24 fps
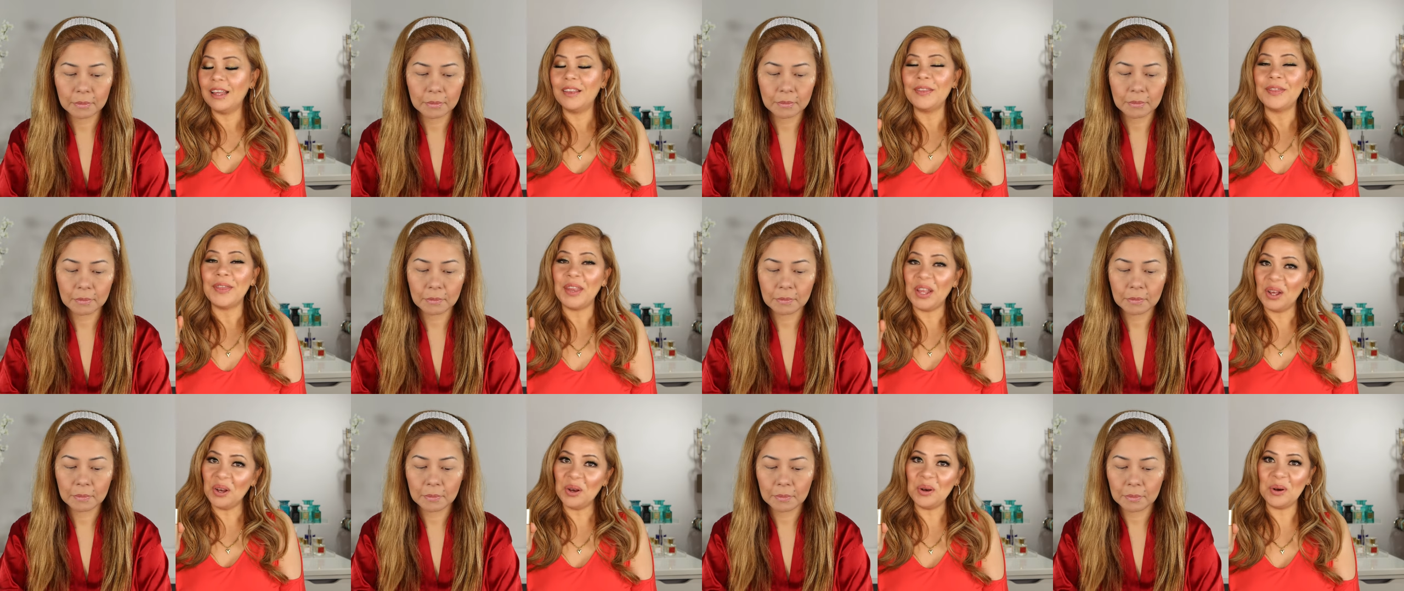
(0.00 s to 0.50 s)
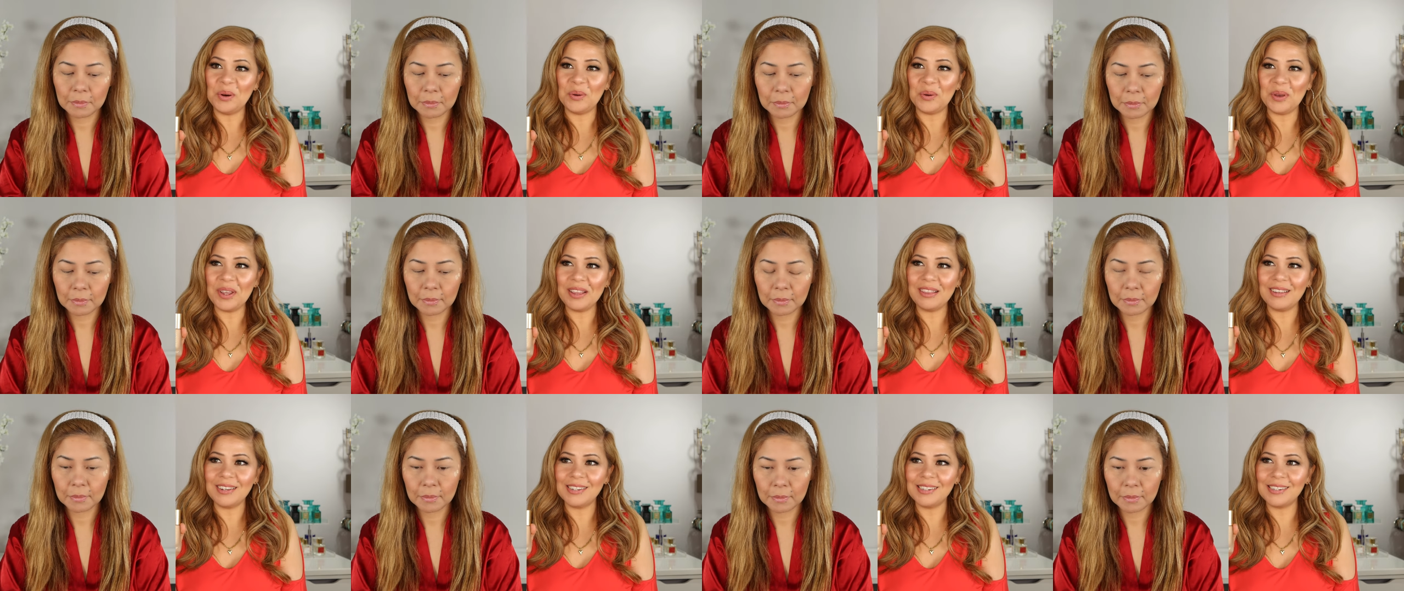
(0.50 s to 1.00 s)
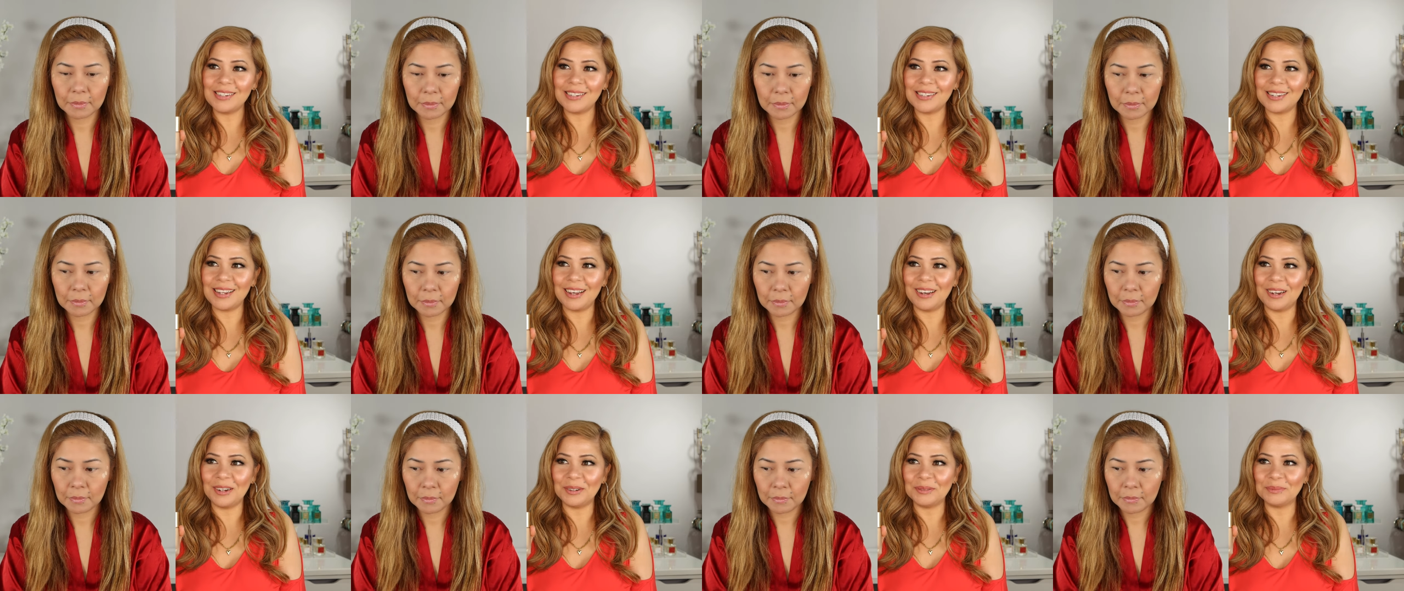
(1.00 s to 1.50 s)
Speaker 1: No, it has...
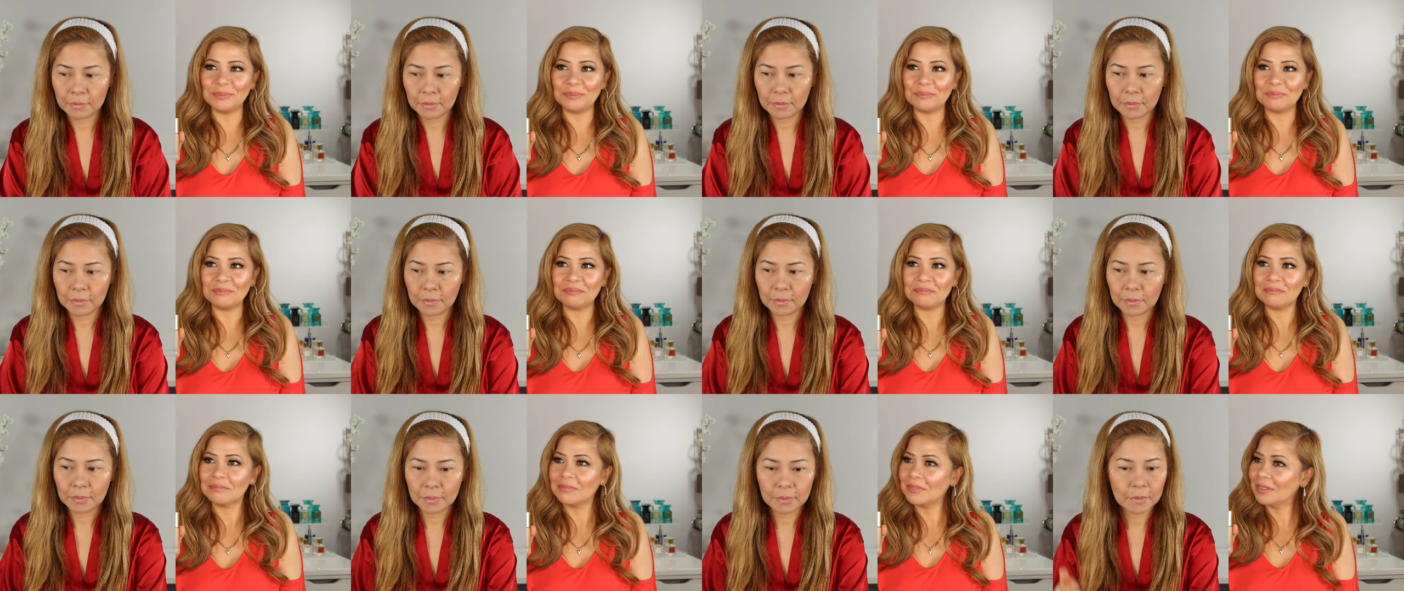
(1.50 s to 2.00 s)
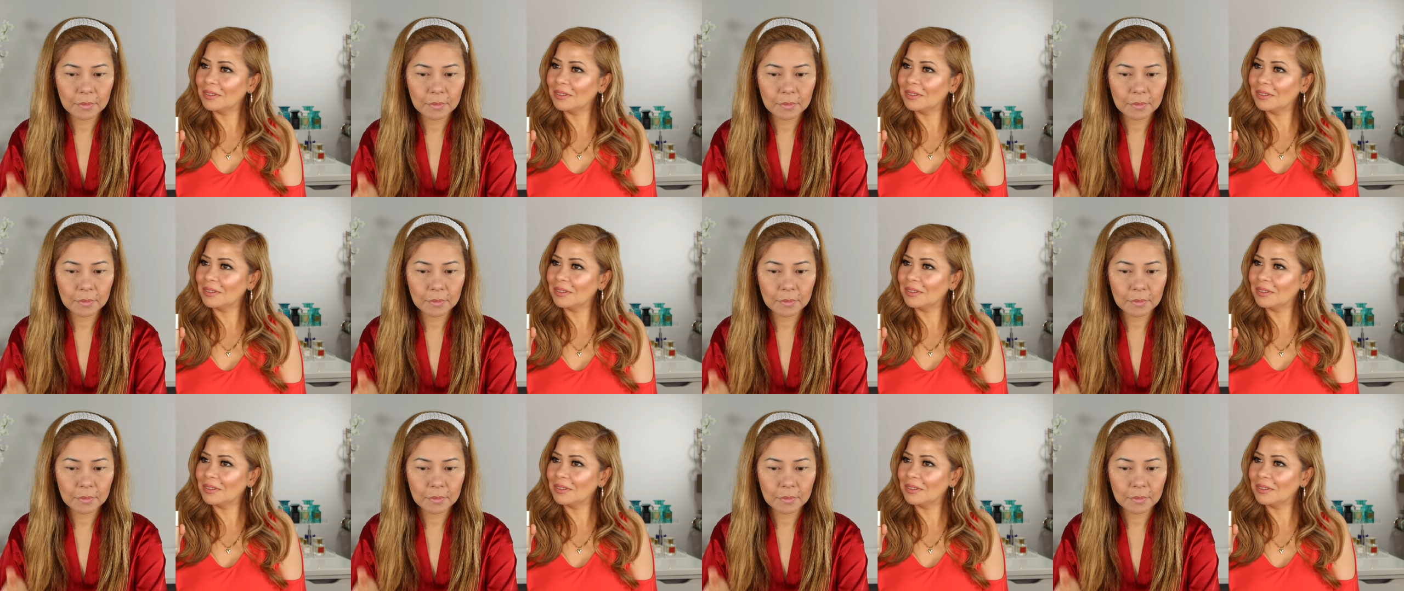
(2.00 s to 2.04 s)
Um,